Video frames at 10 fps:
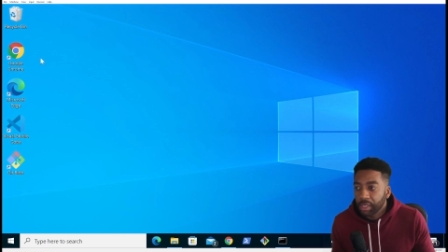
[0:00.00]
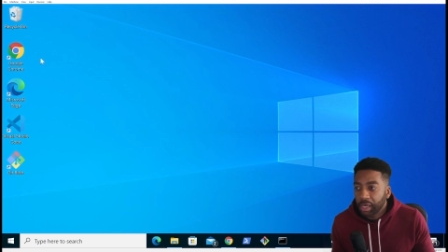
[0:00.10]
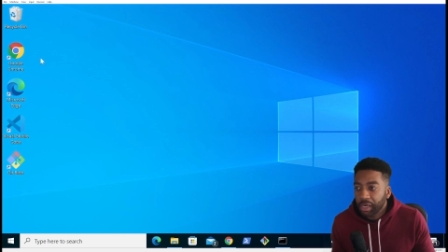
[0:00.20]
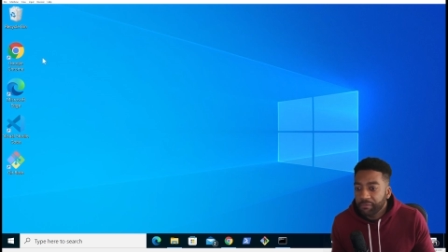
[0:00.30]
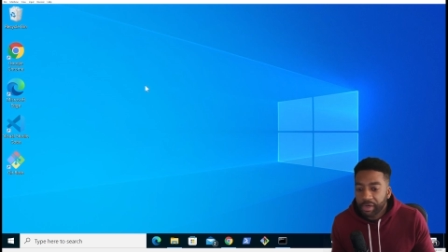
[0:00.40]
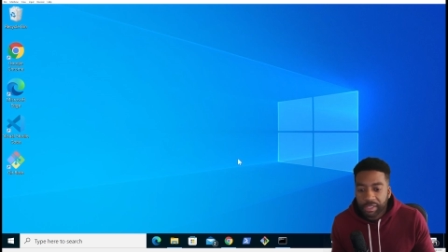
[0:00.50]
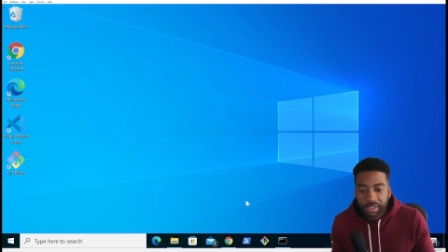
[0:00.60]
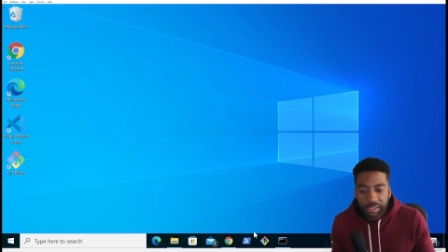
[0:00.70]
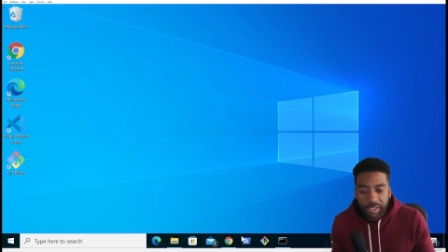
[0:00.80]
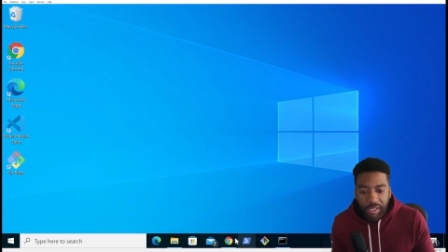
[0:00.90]
I've already
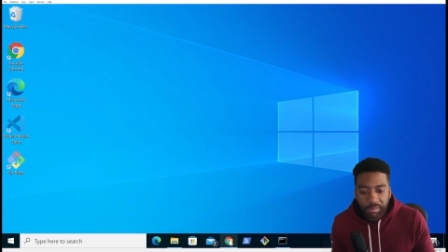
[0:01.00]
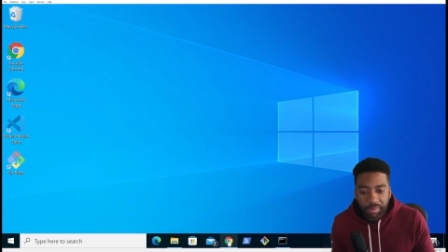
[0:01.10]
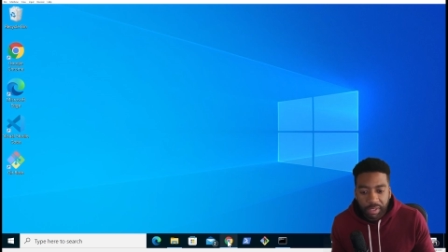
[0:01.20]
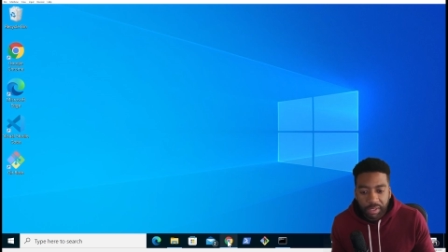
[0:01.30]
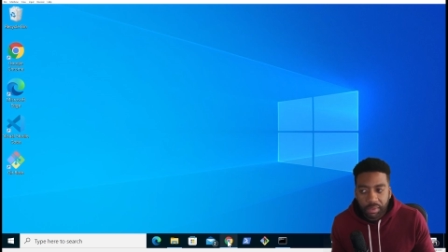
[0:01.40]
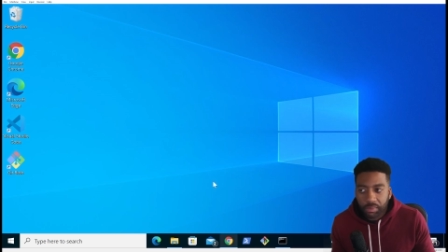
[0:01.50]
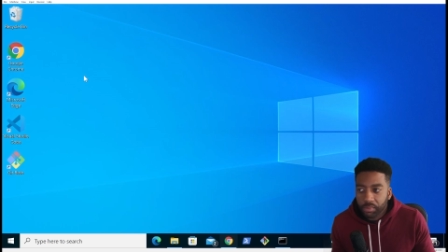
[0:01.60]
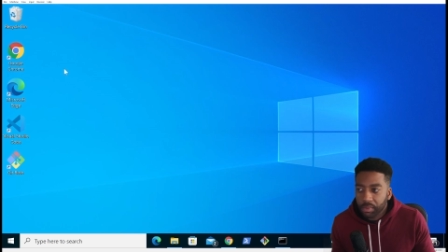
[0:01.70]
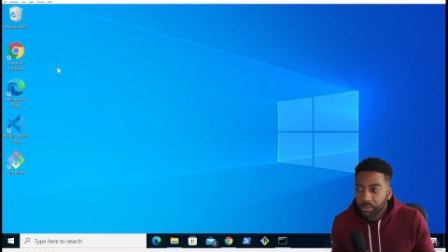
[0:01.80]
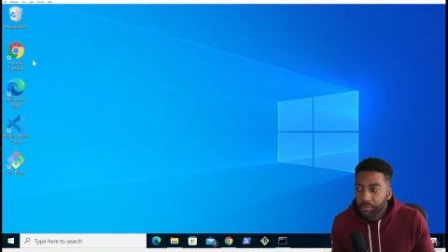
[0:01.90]
done that, but
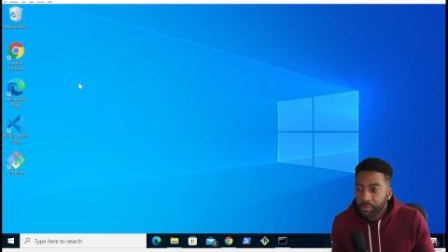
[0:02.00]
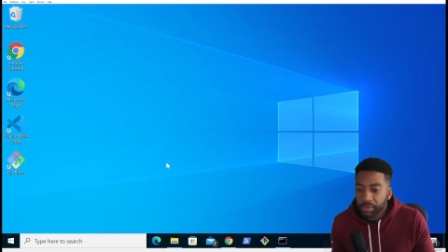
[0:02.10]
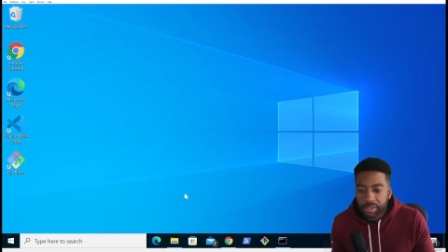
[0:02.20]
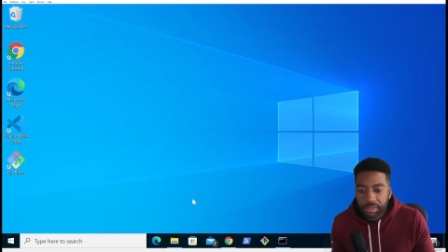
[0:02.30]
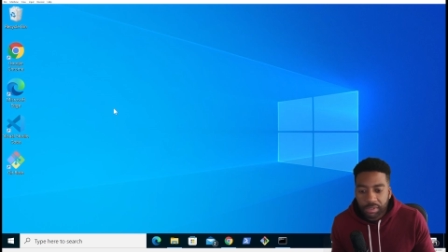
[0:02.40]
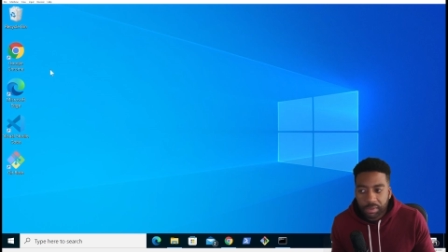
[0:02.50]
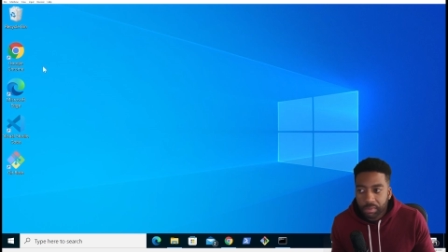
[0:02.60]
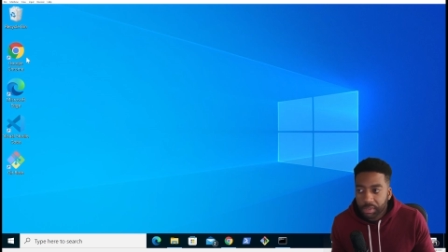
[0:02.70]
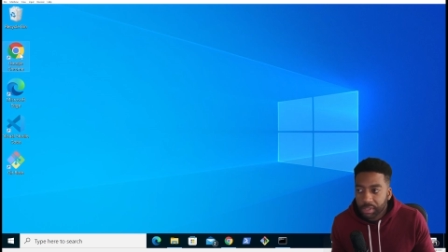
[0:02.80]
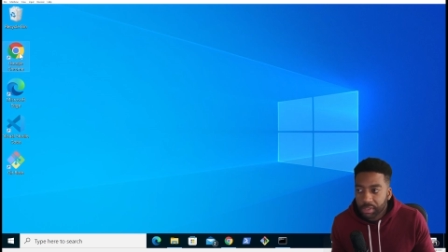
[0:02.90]
what we want to do
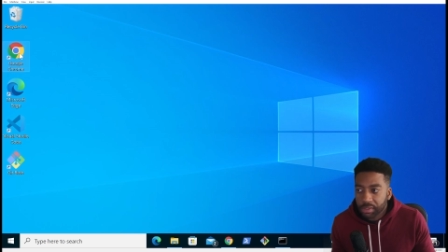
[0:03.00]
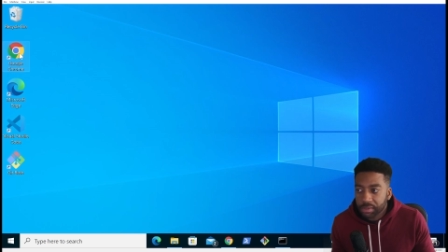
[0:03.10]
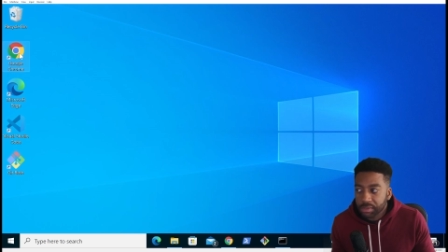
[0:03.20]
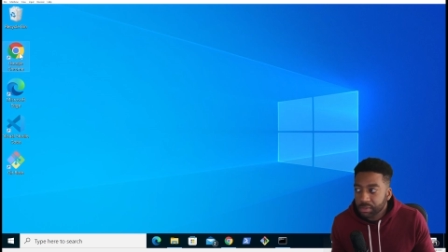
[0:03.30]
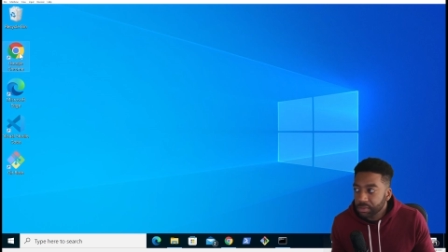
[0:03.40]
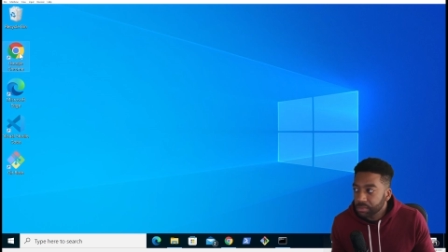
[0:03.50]
is